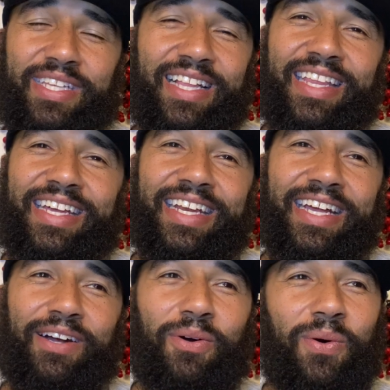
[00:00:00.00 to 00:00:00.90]
the
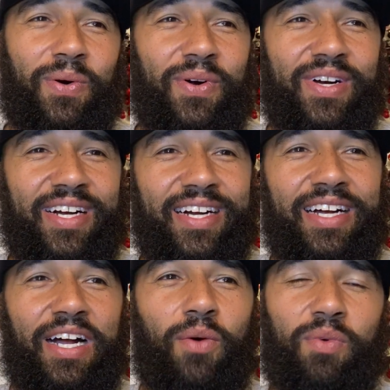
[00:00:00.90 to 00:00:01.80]
cleaning,
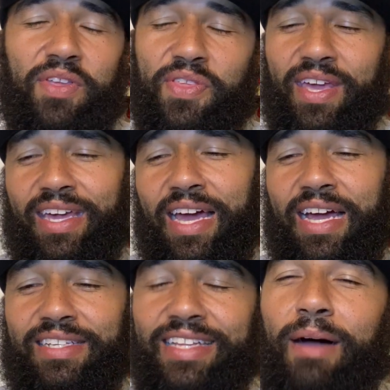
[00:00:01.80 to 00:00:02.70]
or we think,
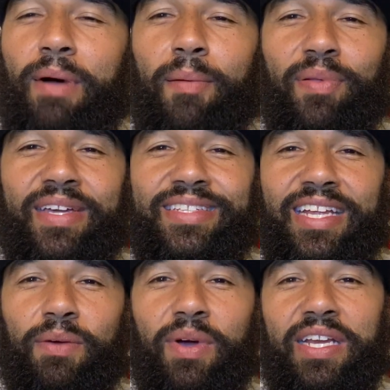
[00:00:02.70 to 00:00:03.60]
not my place
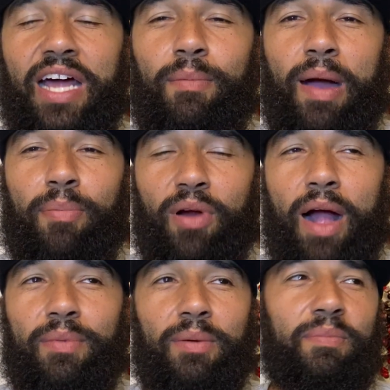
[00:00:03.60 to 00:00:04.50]
anyway, not my
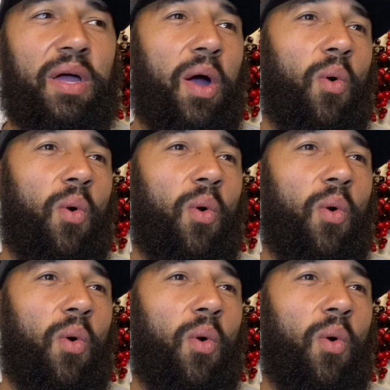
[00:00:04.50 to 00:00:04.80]
problem.